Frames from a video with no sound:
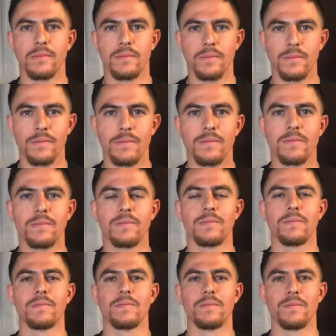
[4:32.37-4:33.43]

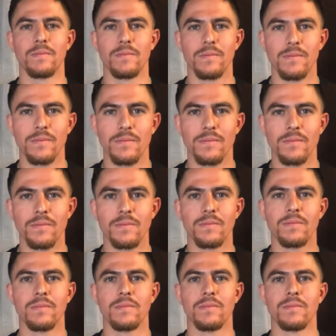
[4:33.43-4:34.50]

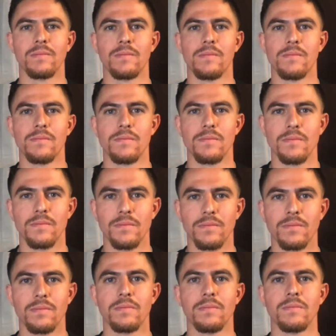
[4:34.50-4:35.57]

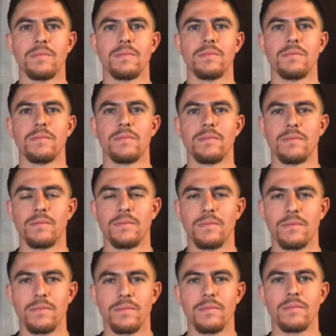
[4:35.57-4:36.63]

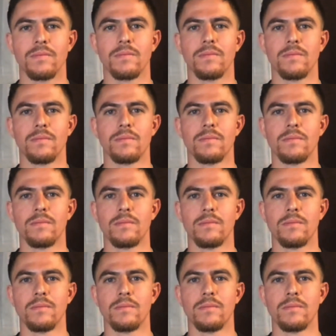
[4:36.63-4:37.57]
This person isn't speaking.